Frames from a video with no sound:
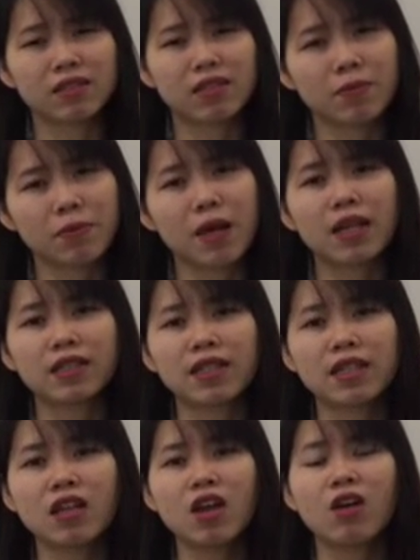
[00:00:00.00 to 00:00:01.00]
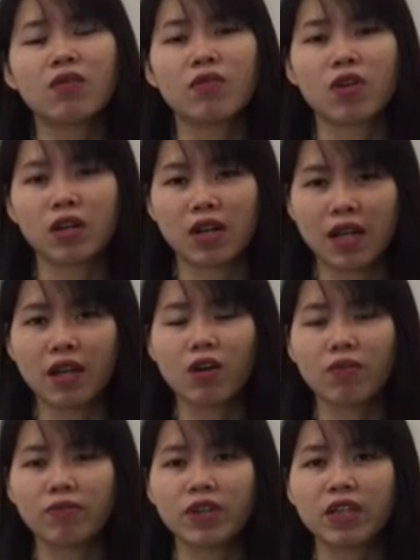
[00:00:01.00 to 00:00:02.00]
sympathy for the
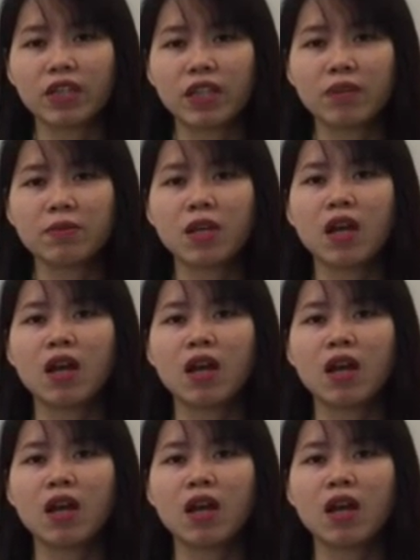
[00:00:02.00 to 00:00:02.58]
layoff victim.